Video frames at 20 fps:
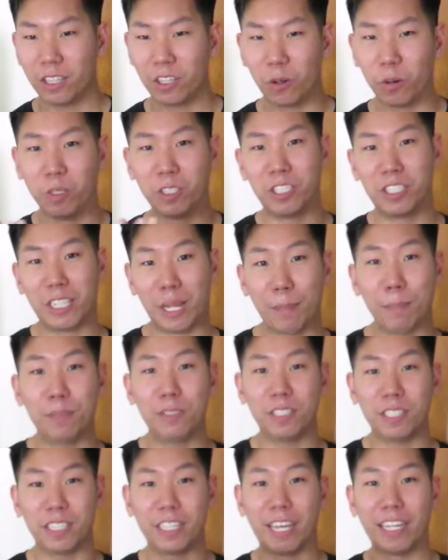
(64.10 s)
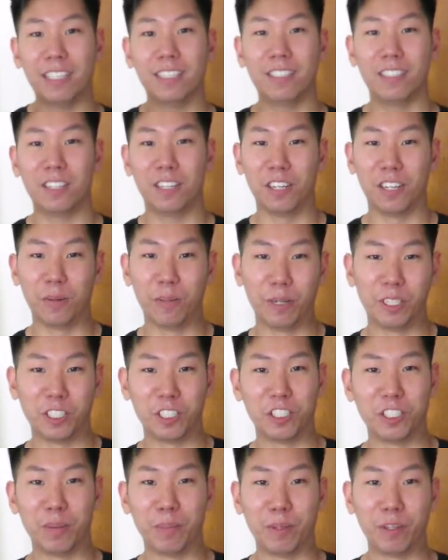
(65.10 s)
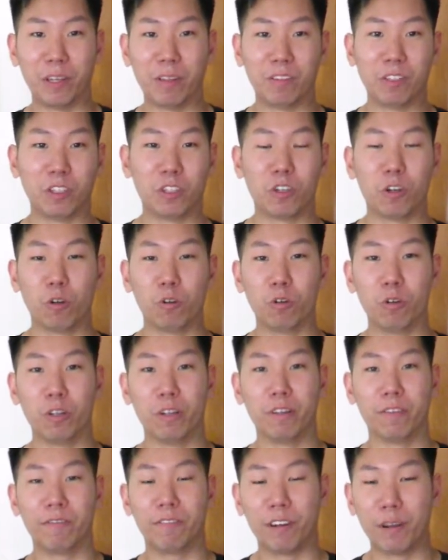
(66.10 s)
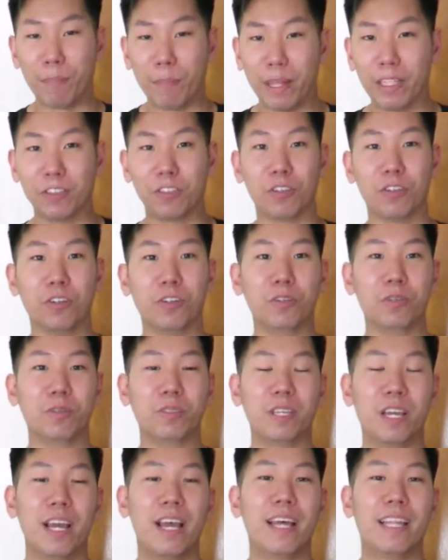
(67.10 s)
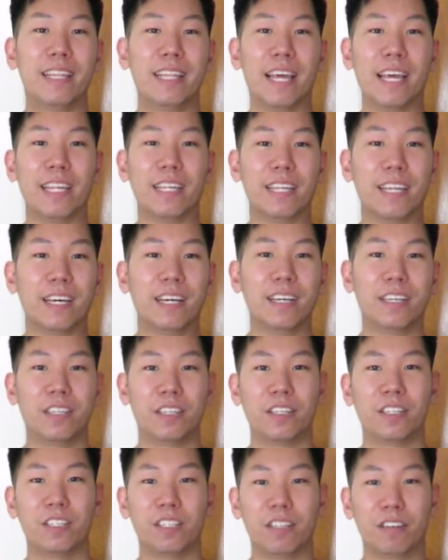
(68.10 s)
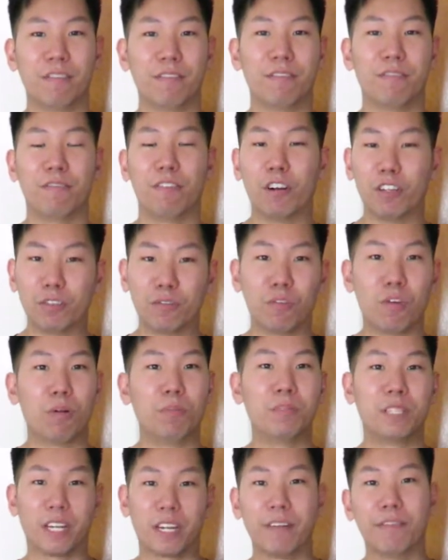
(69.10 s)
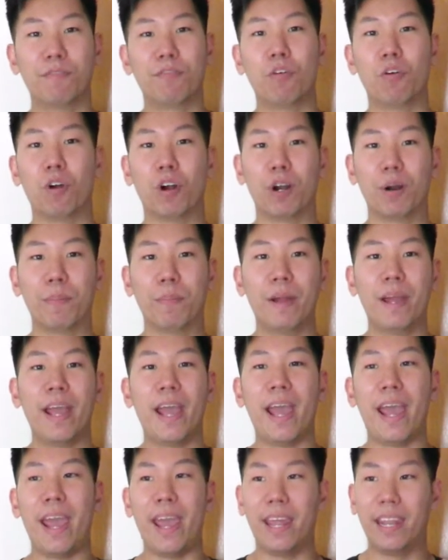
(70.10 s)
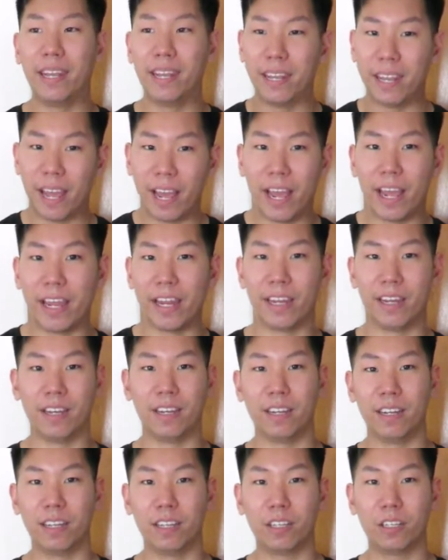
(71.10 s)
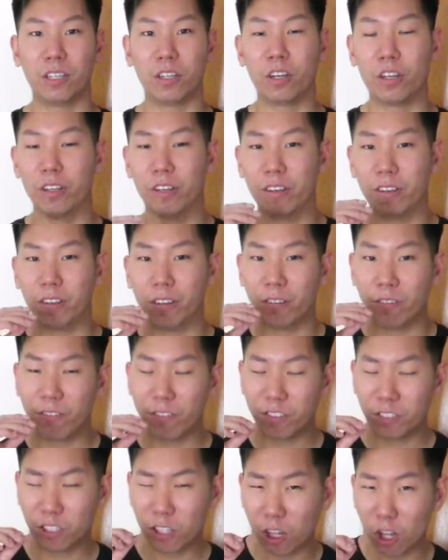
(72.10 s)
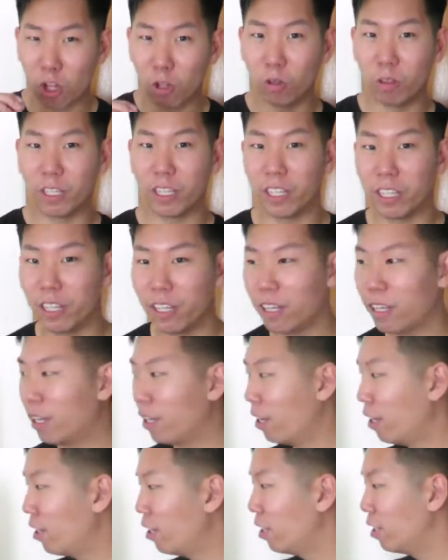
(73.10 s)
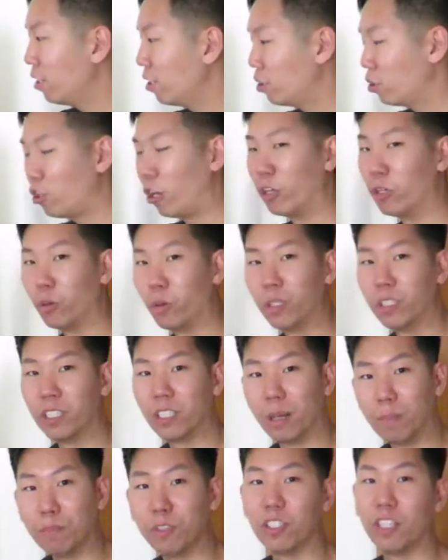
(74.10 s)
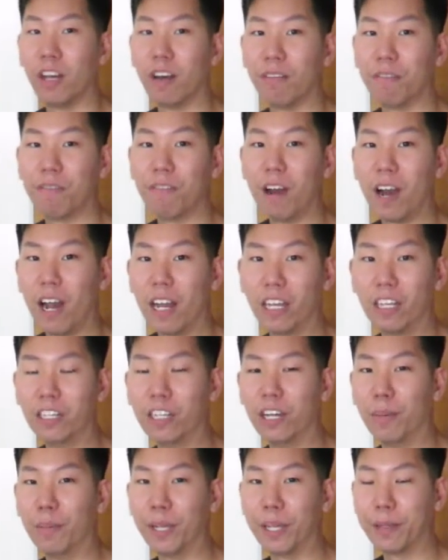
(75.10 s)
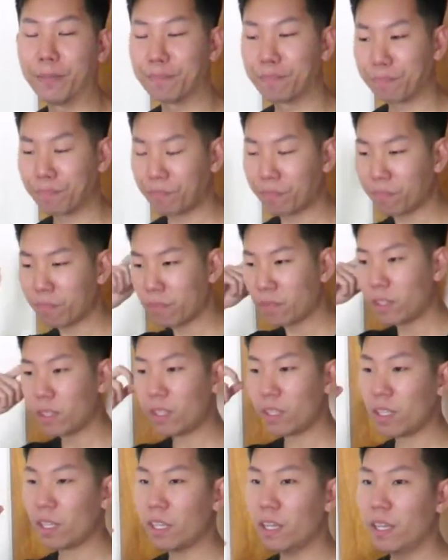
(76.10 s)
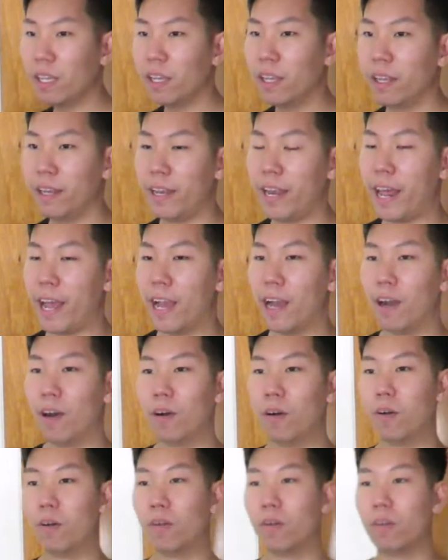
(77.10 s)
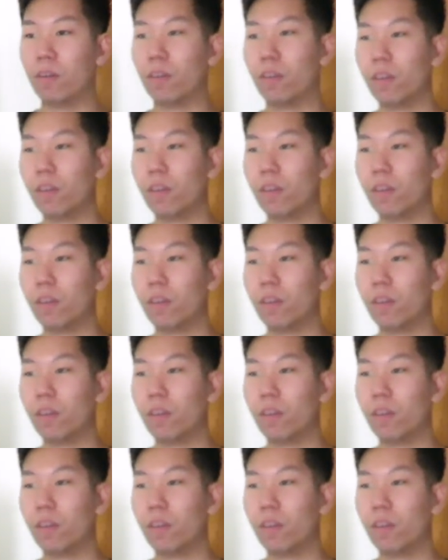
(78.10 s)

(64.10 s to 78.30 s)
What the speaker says: there were steps to get to the Wing Chun dummy. You have to go do the fundamentals, then the first form, second form, and then you could slowly start doing some stuff on the dummy. Now,